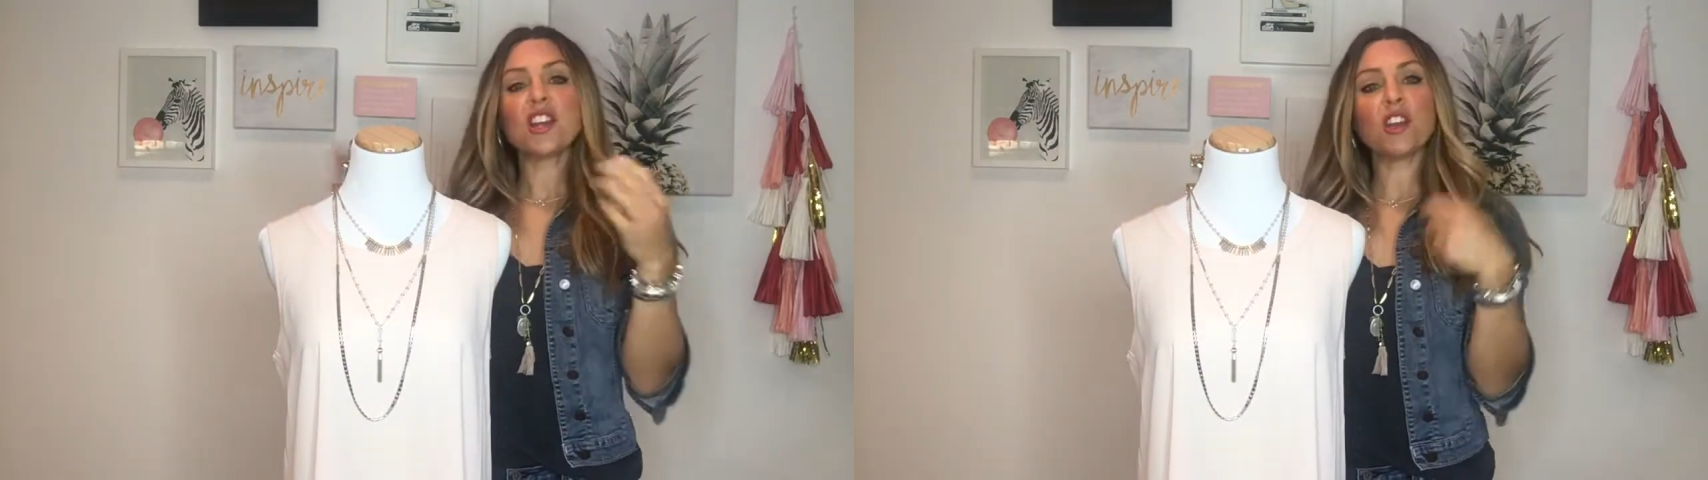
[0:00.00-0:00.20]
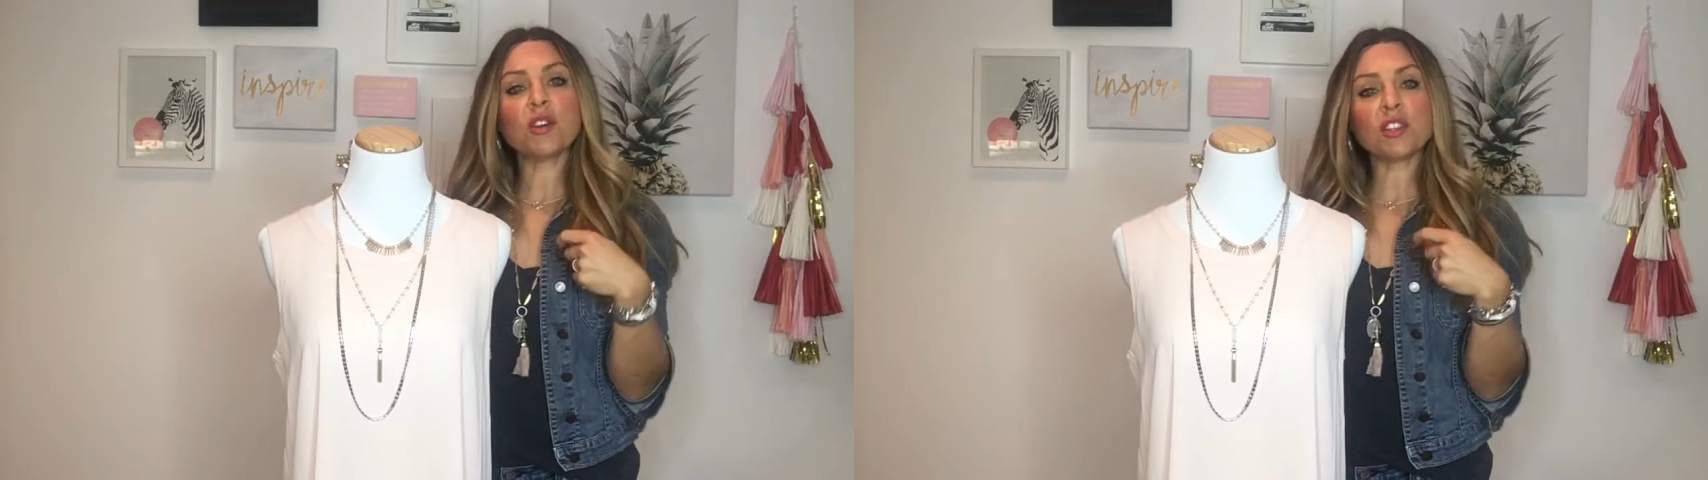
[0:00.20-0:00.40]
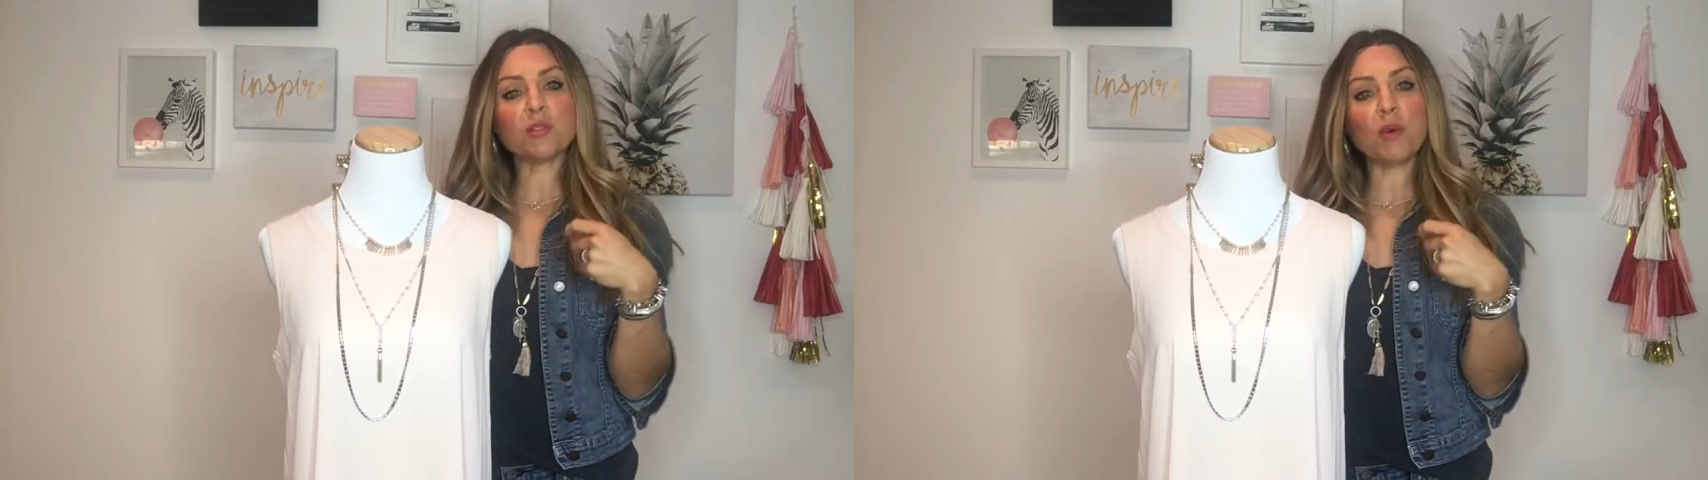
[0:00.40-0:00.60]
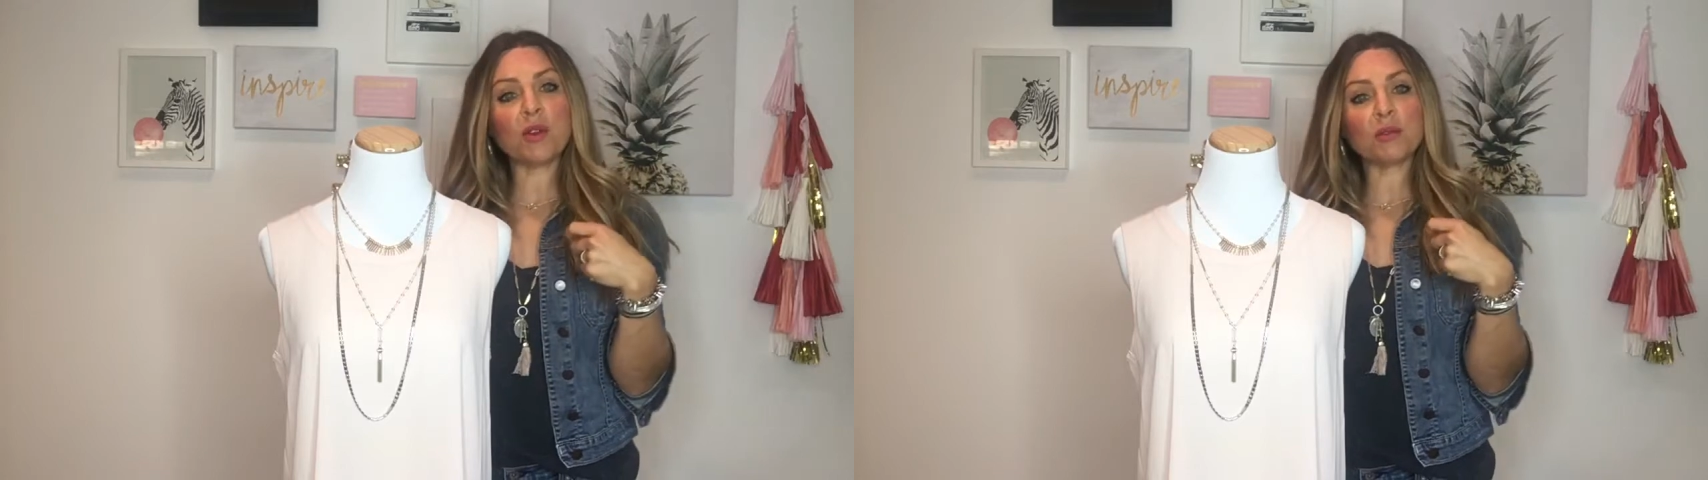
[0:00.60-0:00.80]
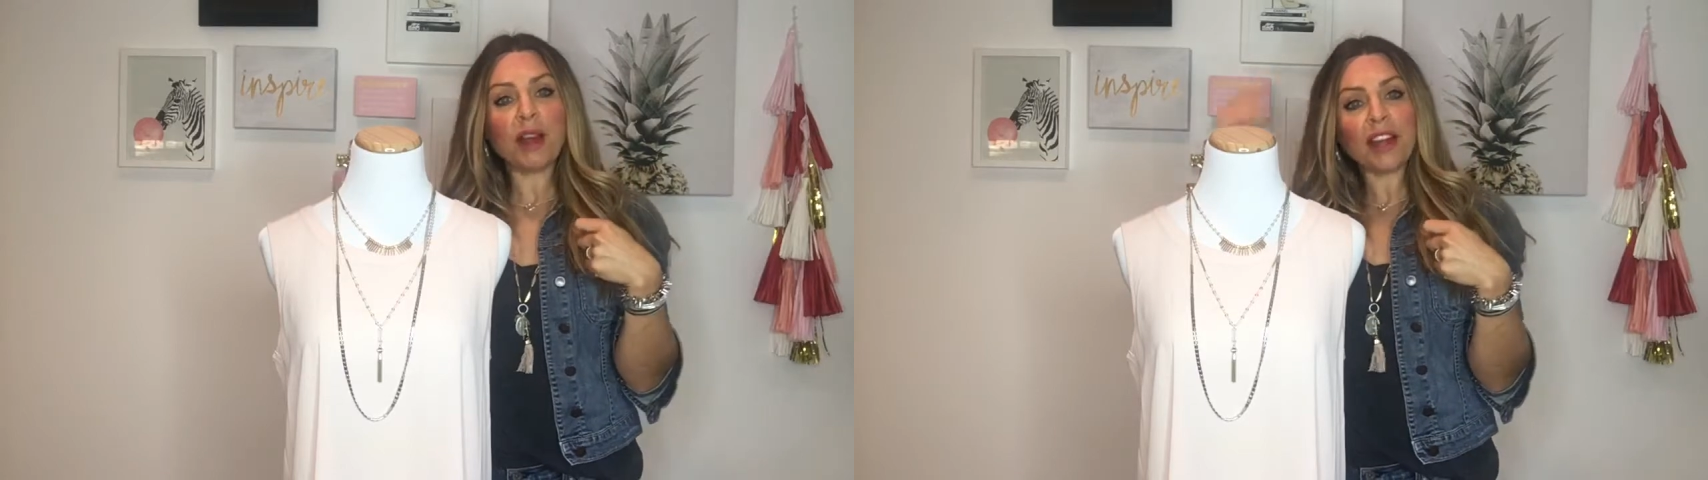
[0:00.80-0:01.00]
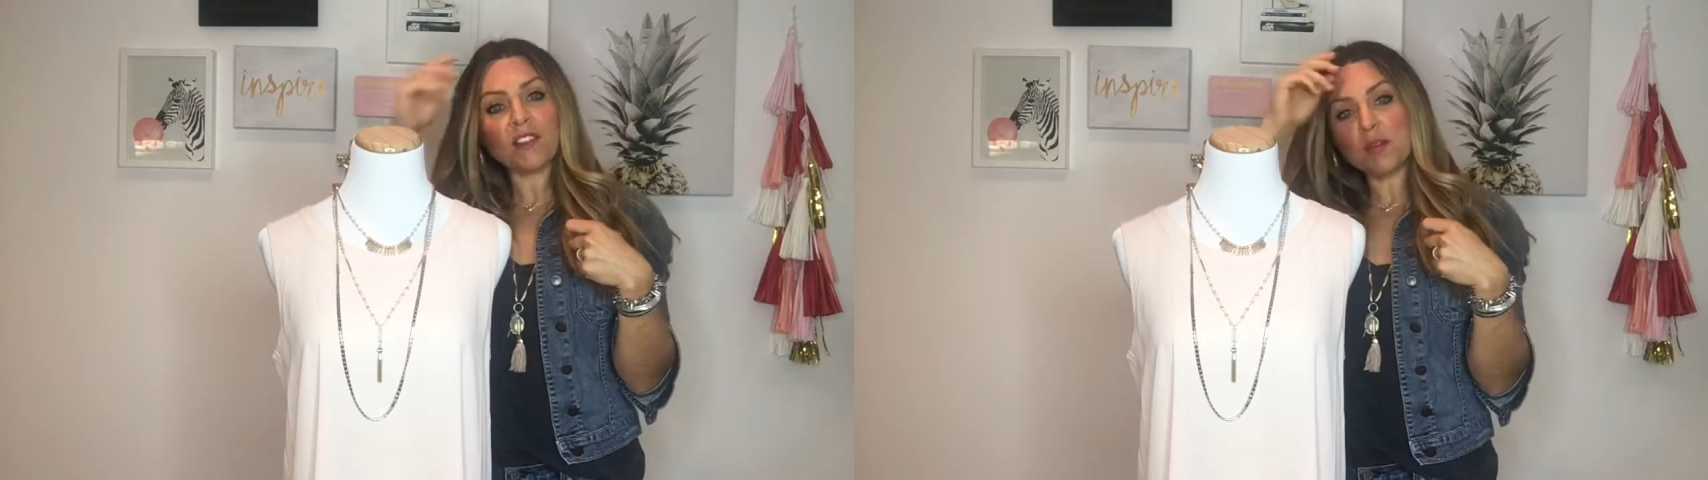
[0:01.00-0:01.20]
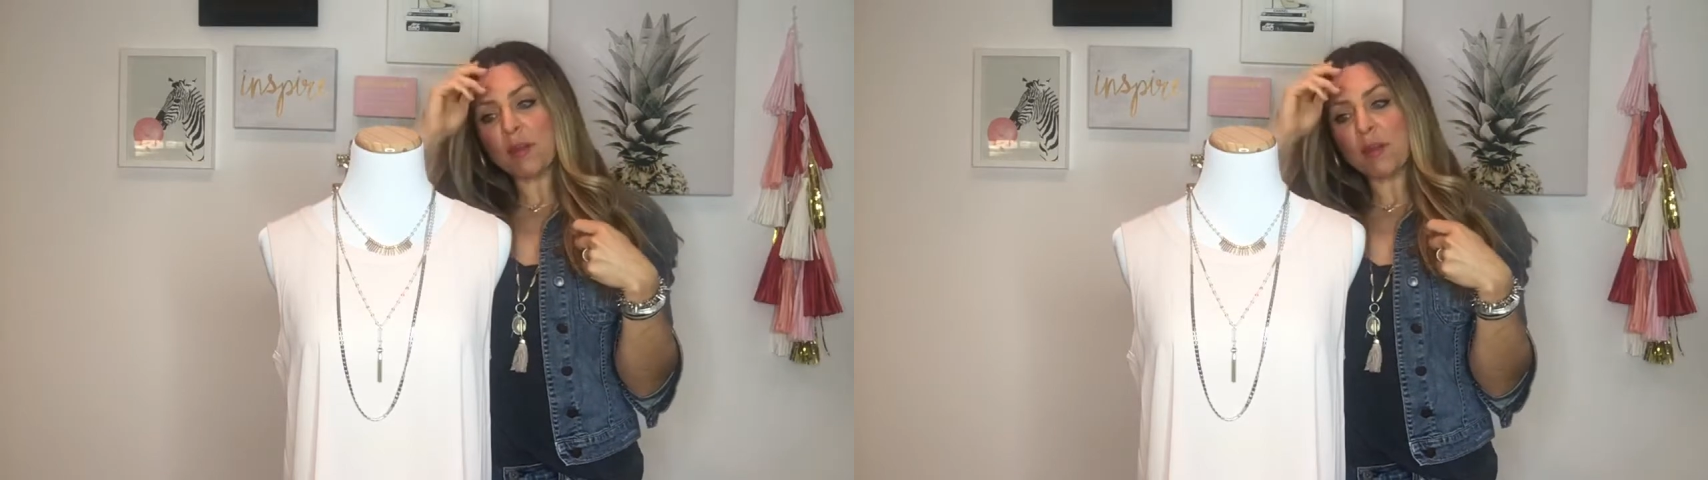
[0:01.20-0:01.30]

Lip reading: you can just pull it right out of